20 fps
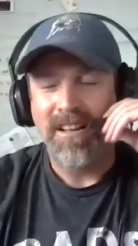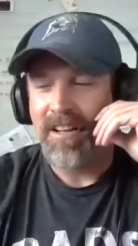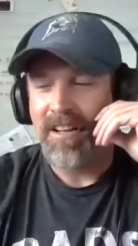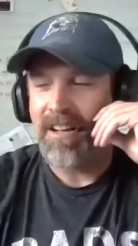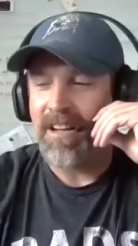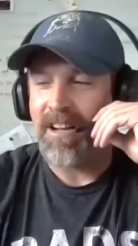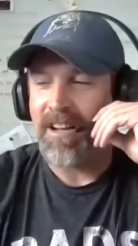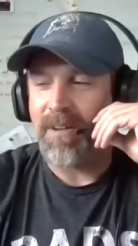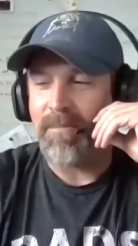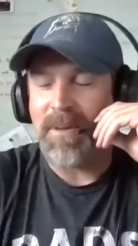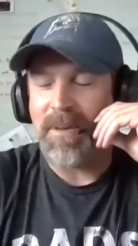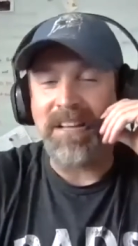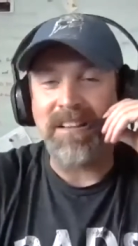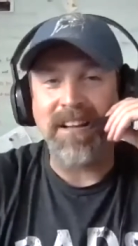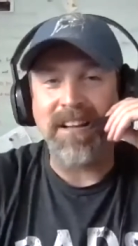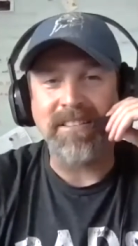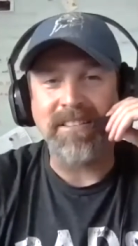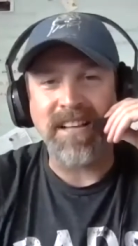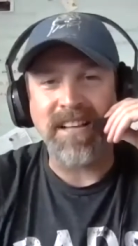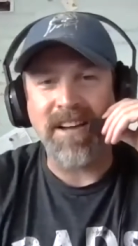Mm-hmm. Um, I
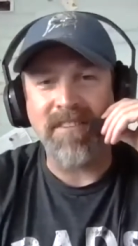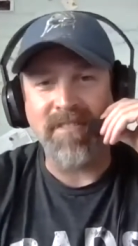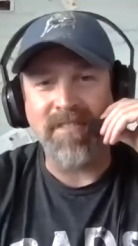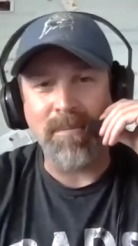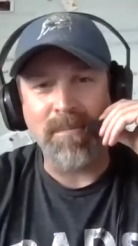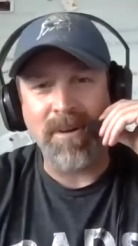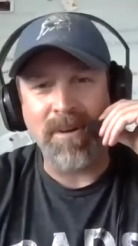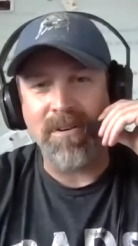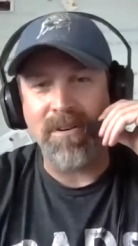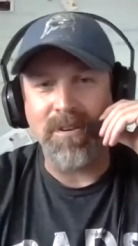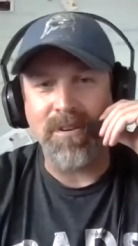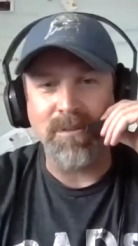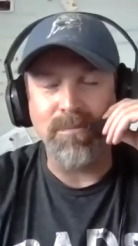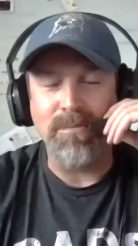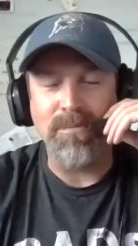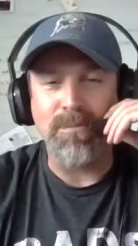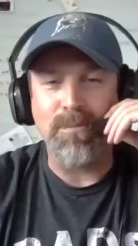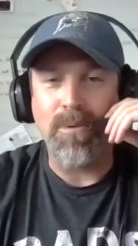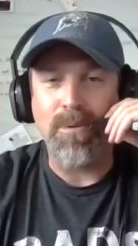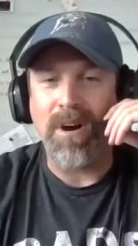like to have the
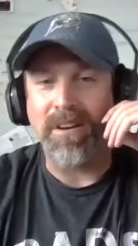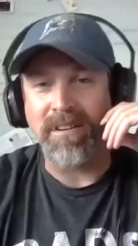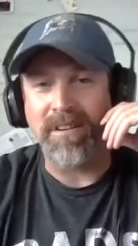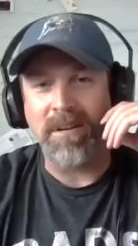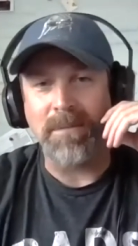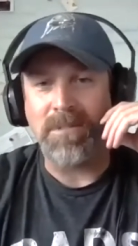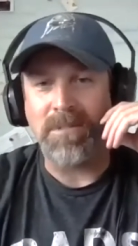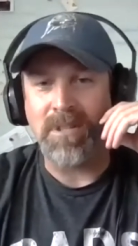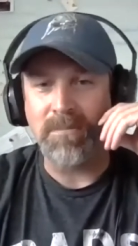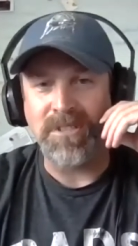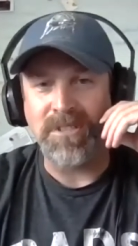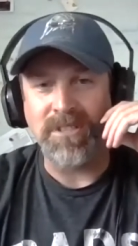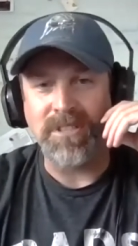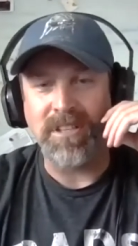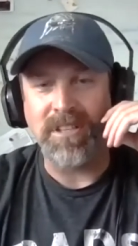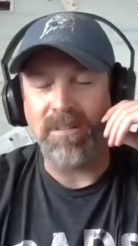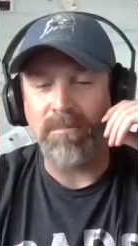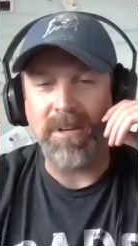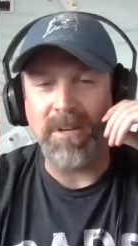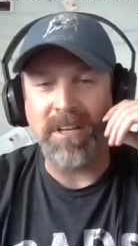model walking up to
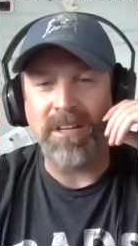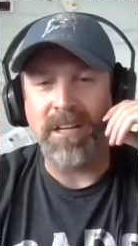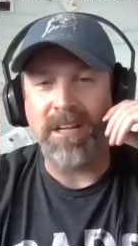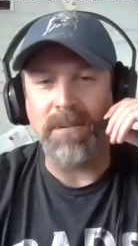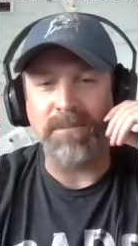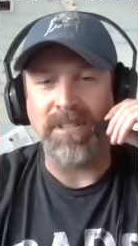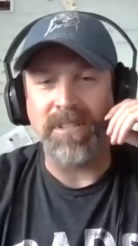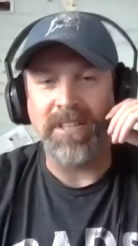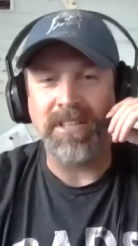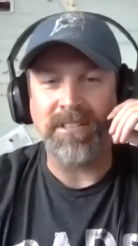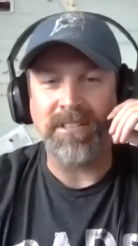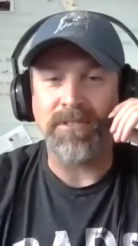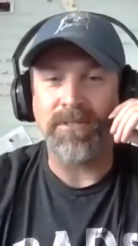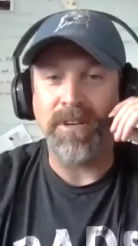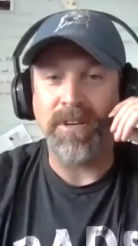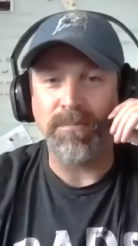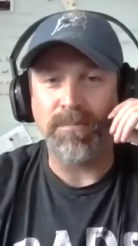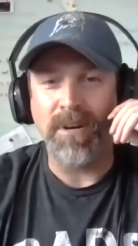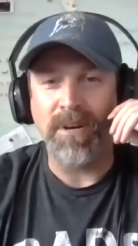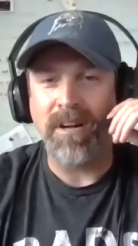machine and being able to hit the
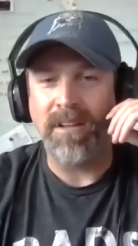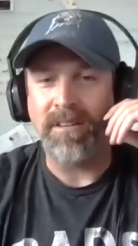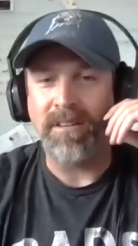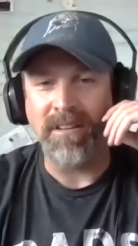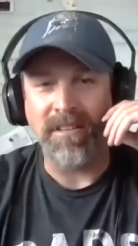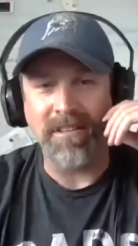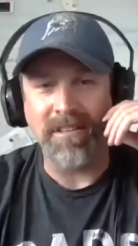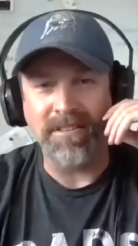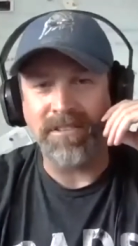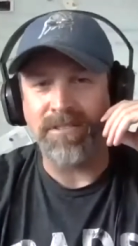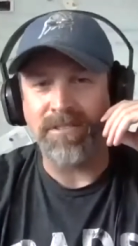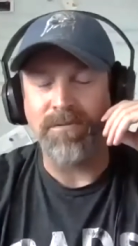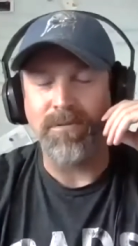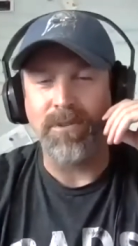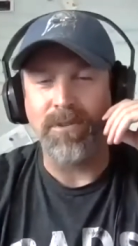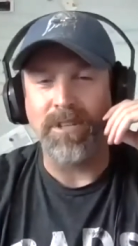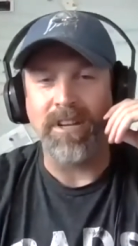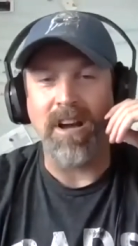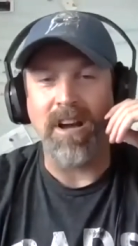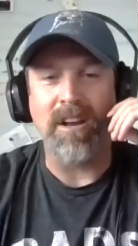green button and it just
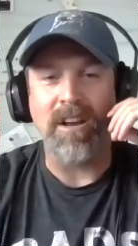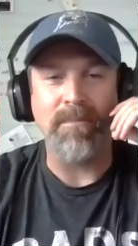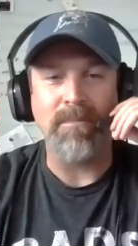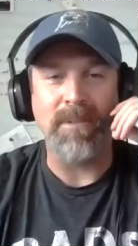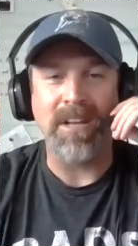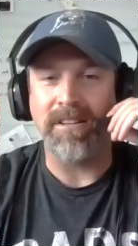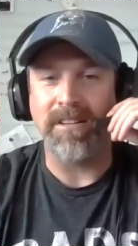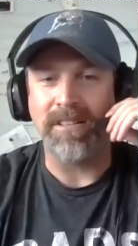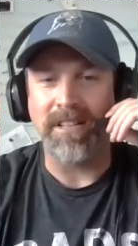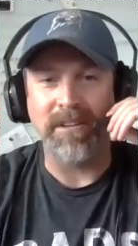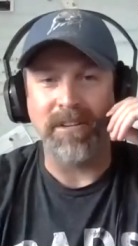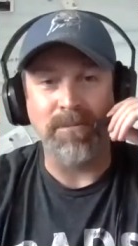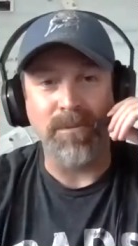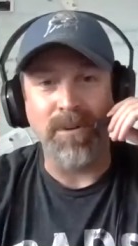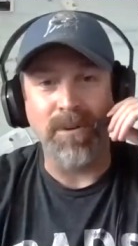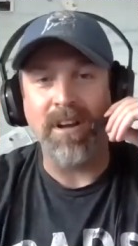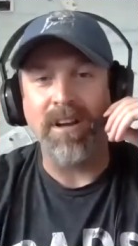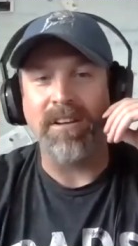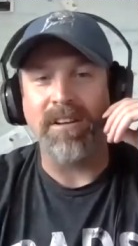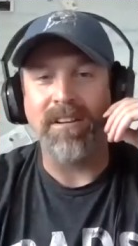fully automatically
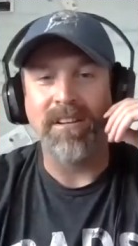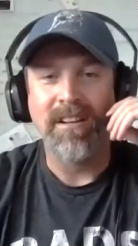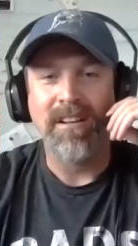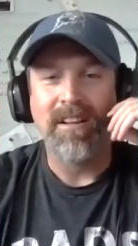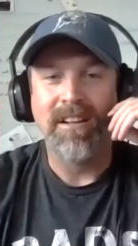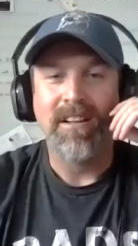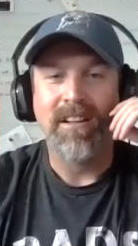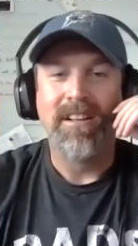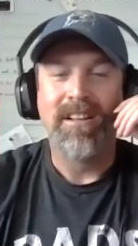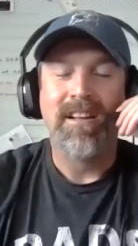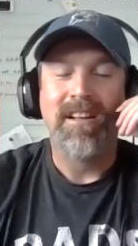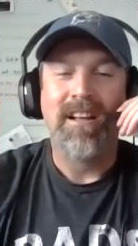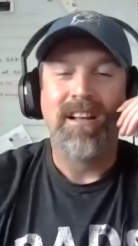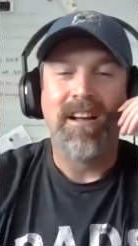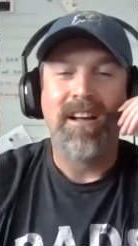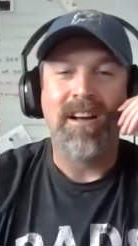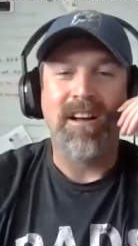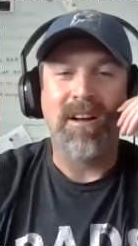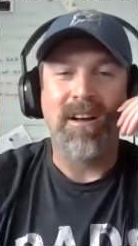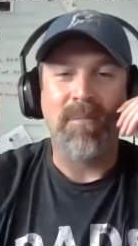run.
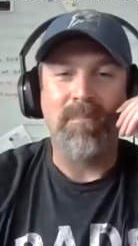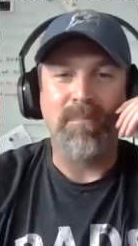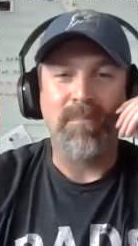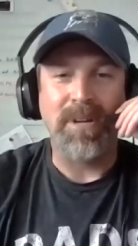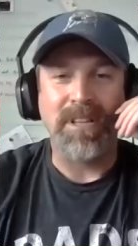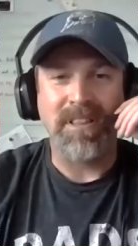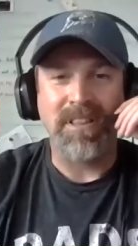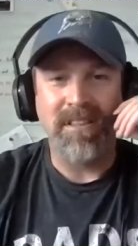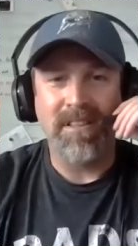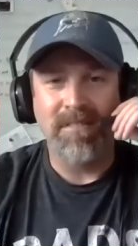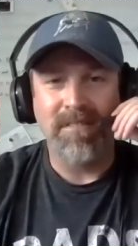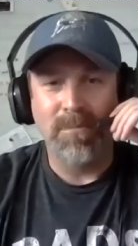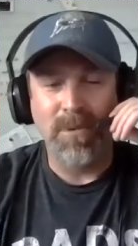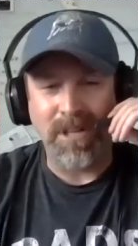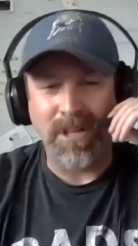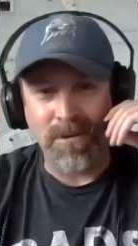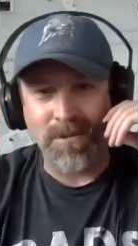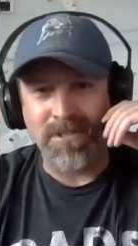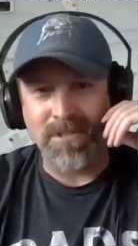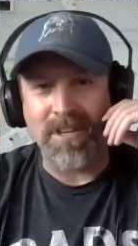Um, but
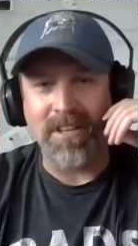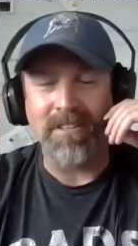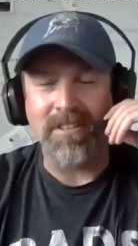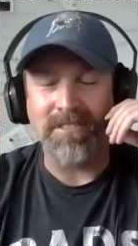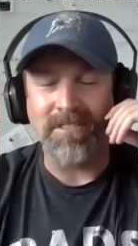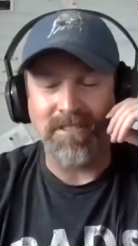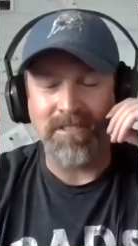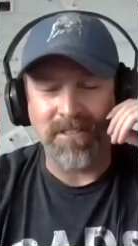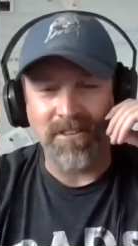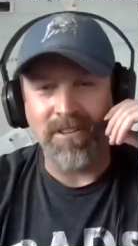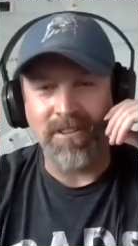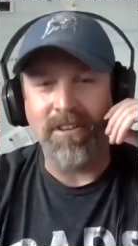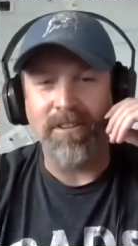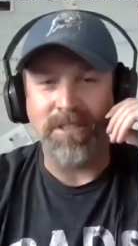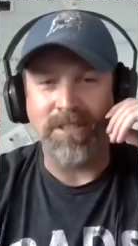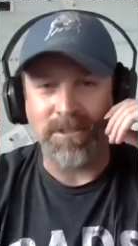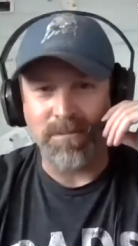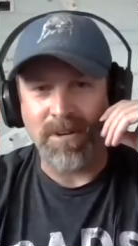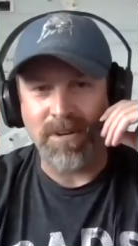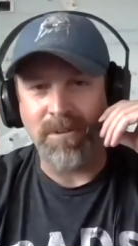what goes on under the hood
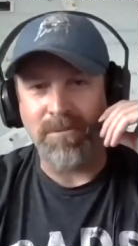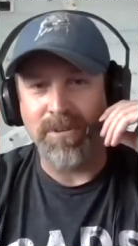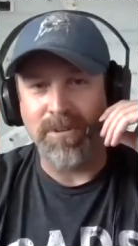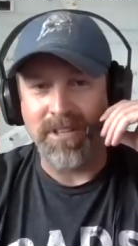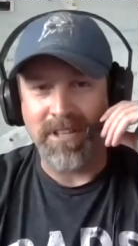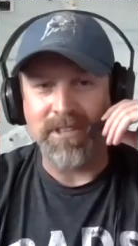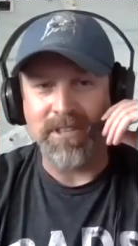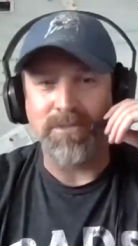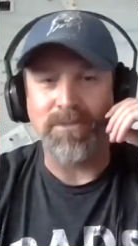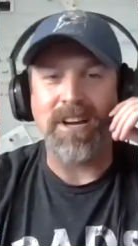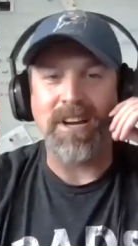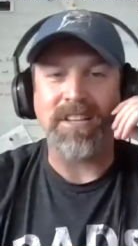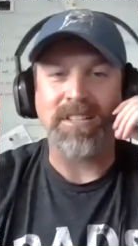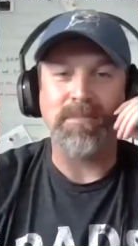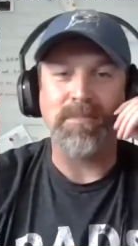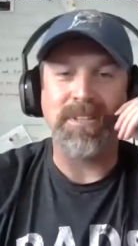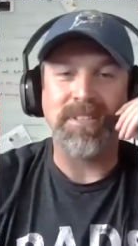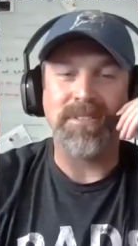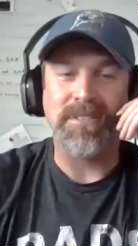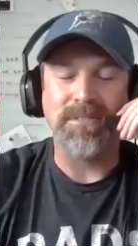is what really attracts
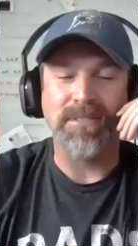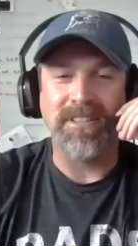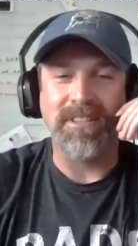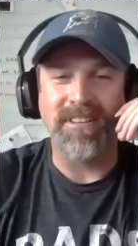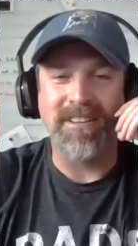me to it.